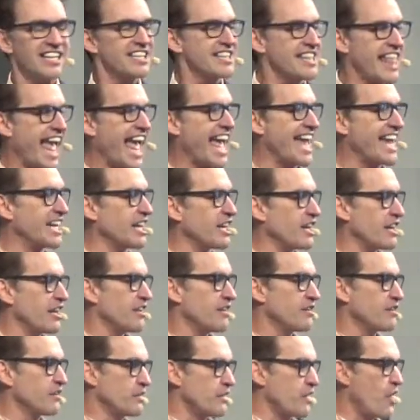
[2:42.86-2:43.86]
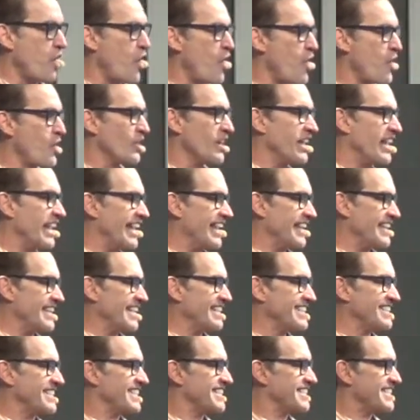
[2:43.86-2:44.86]
That longing,
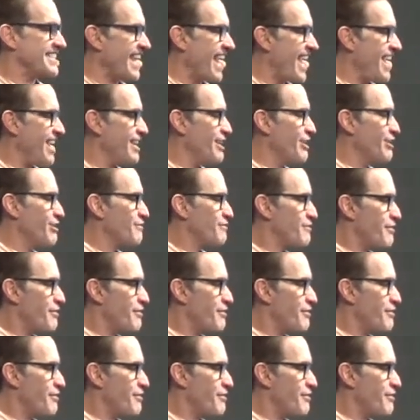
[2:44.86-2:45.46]
that desire